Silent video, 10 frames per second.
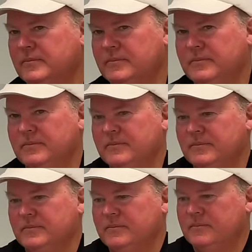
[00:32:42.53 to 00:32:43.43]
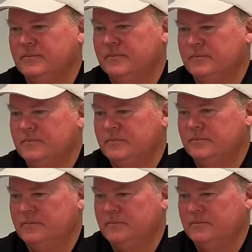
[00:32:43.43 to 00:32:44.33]

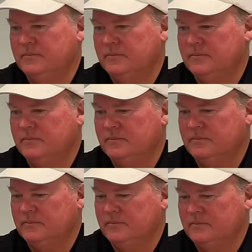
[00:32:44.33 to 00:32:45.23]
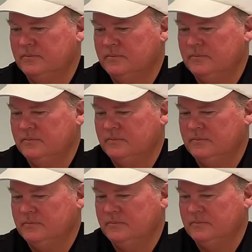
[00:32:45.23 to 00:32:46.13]

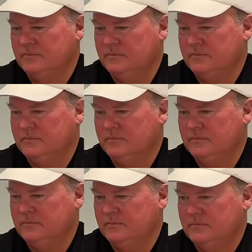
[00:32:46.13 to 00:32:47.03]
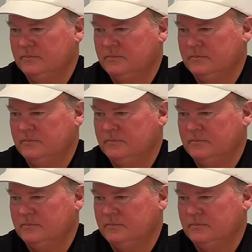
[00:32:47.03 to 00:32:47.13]
This person isn't speaking.